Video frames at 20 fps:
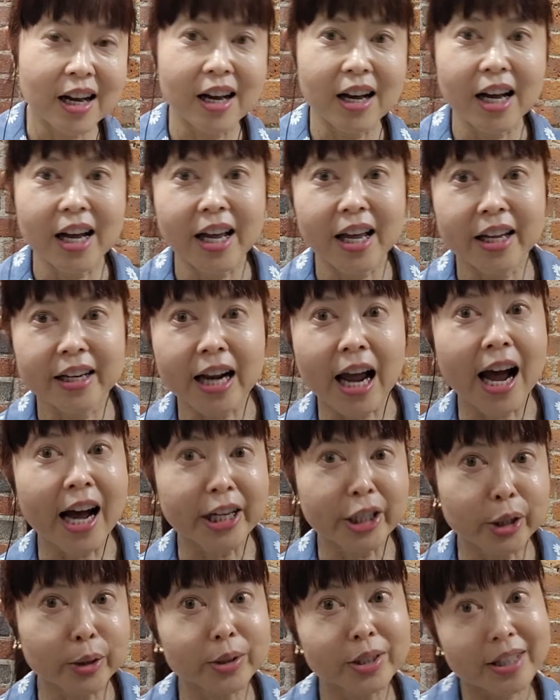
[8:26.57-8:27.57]
and I
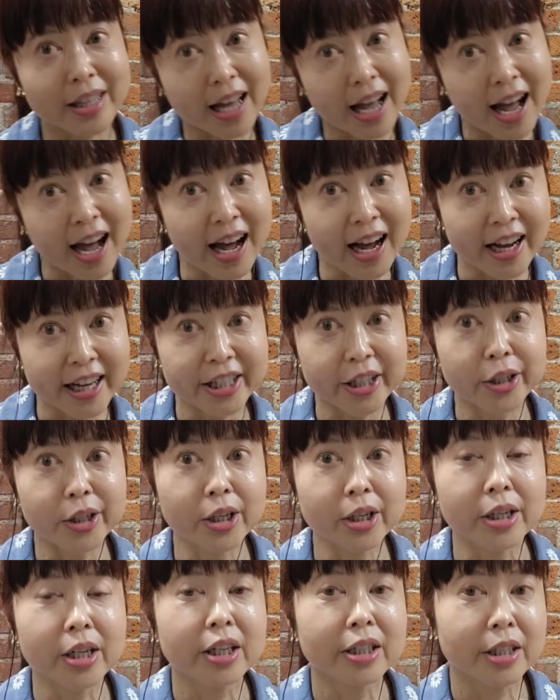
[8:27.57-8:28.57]
use the
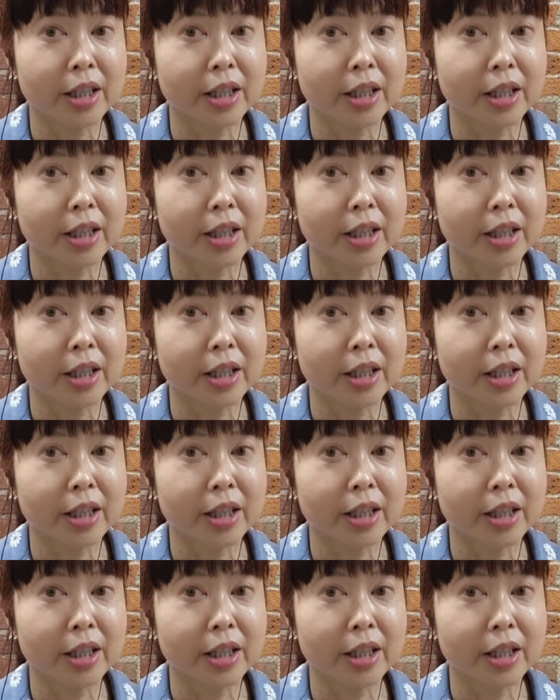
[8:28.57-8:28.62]
higher